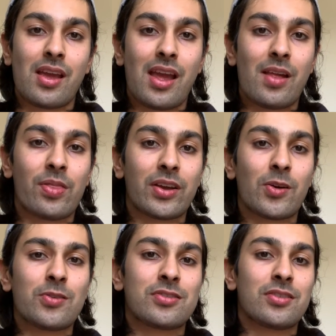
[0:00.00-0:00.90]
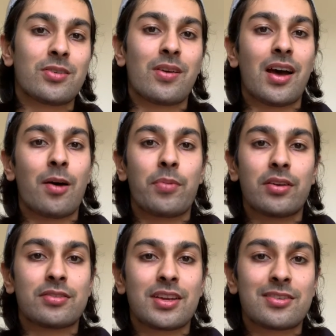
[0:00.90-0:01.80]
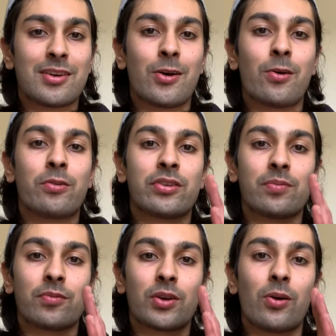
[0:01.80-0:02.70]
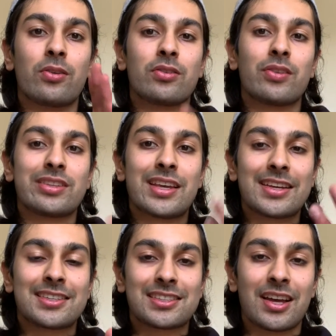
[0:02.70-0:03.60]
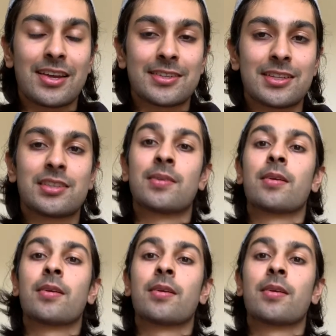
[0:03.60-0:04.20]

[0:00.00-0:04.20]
And they go into a bit of detail, go into these exercises.